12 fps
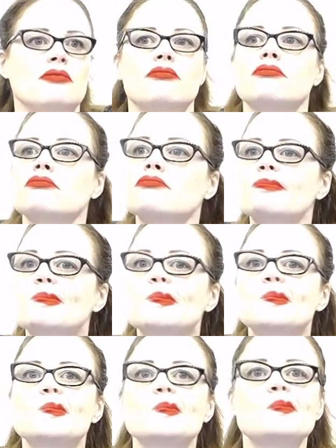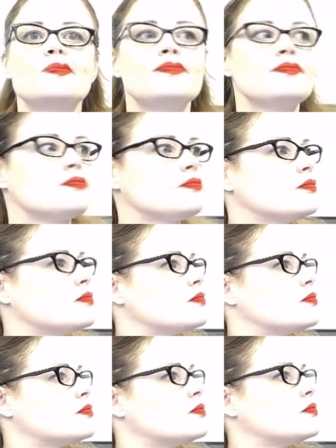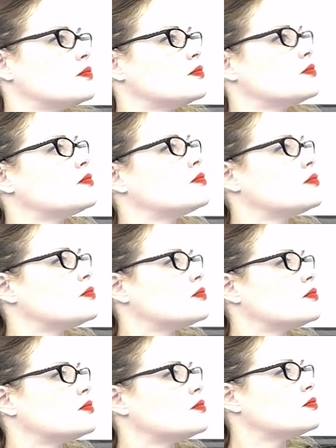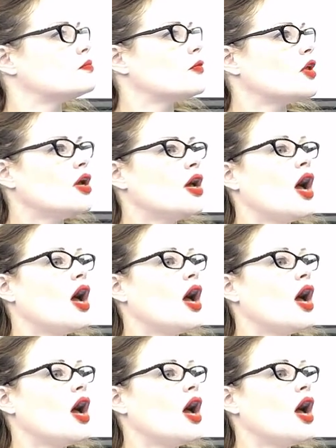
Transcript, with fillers: I don't know why the difference, but the difference is good, right?